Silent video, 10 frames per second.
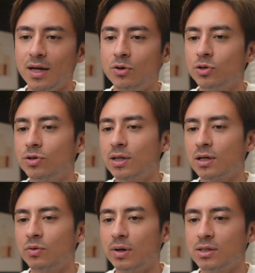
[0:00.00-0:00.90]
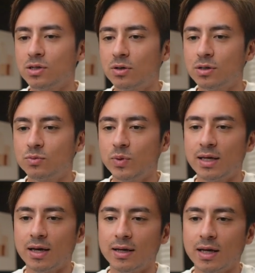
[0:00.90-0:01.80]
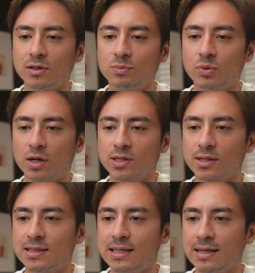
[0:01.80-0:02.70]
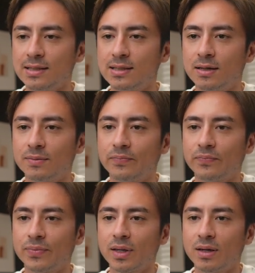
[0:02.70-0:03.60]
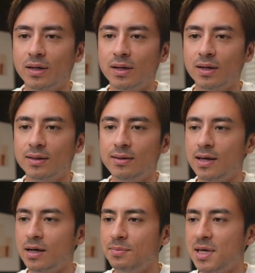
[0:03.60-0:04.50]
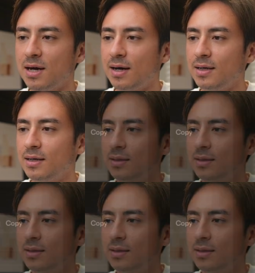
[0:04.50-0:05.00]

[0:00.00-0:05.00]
In order to get the credentials, we can get to project settings, data API,